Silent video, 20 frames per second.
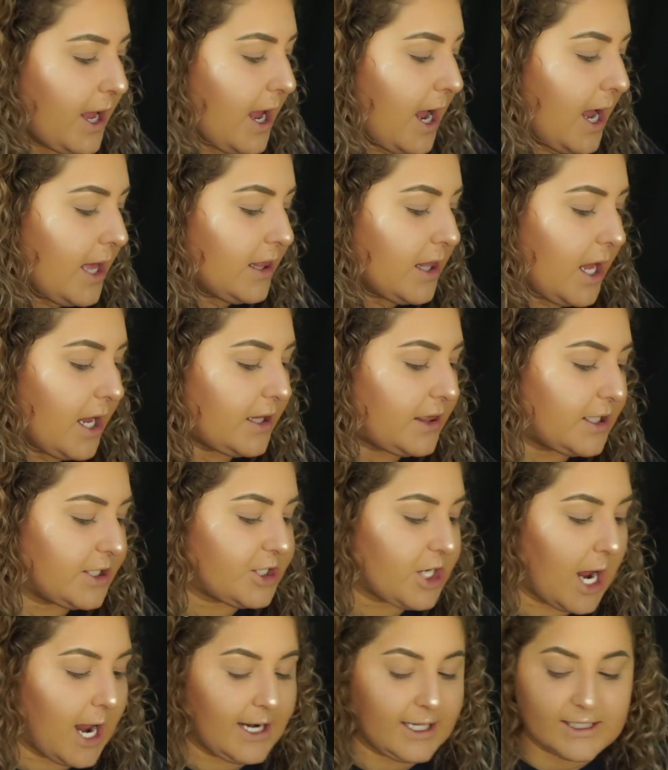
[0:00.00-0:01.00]
I like the
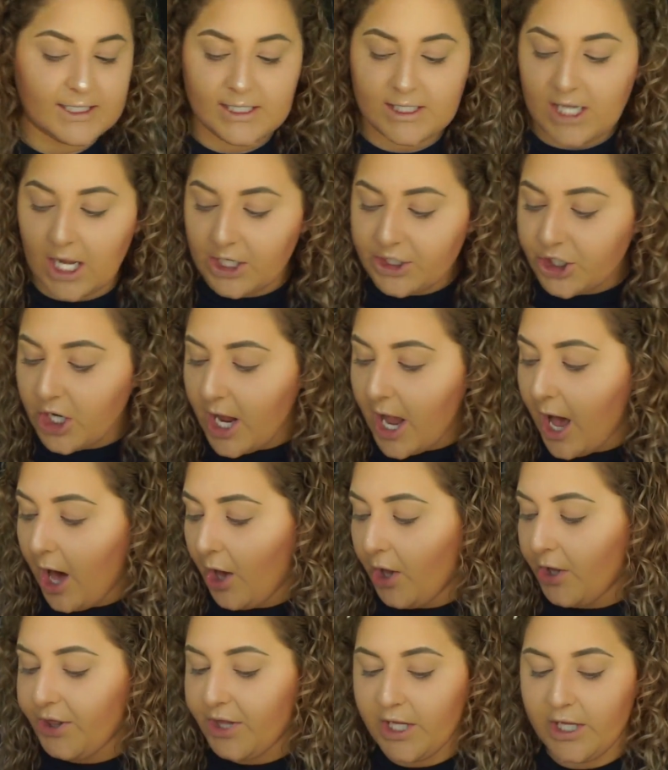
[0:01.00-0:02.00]
shine. It's such a
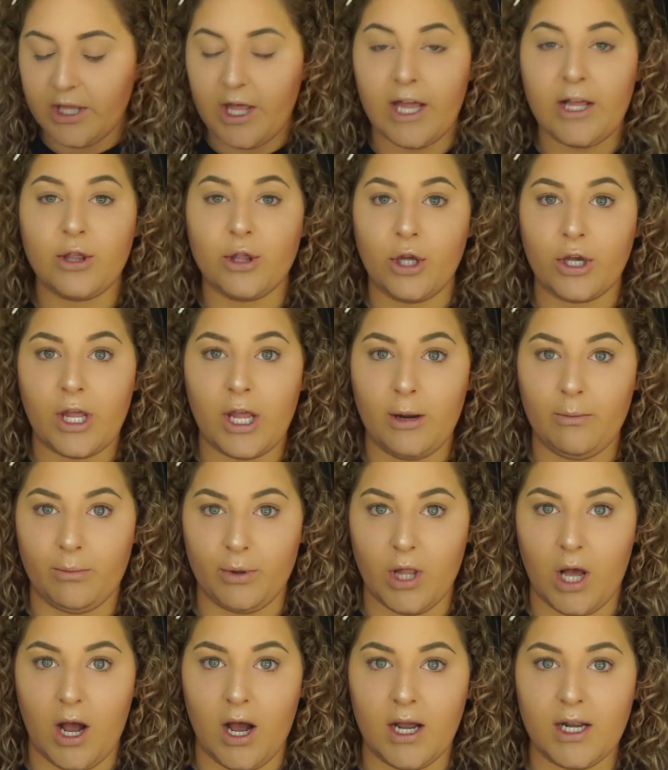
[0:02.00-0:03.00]
healthy like looking
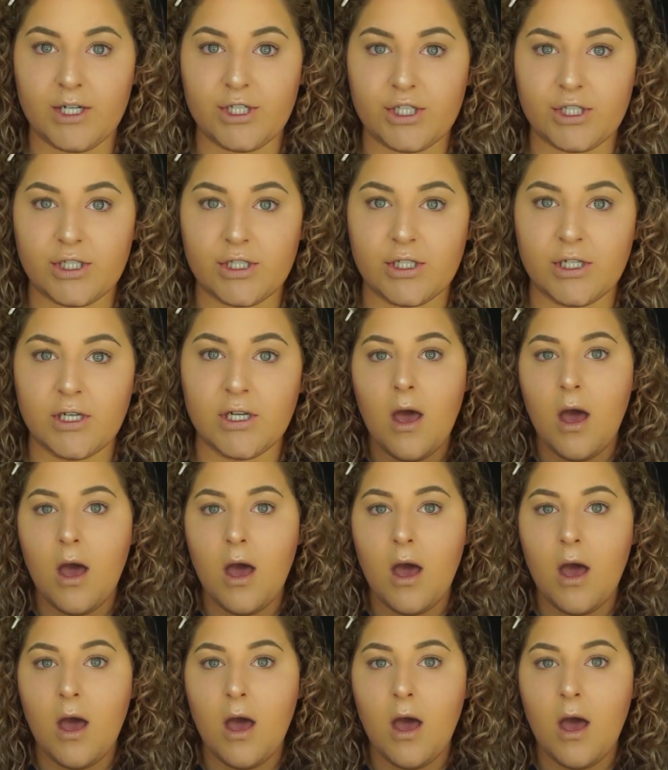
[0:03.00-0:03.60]
blush.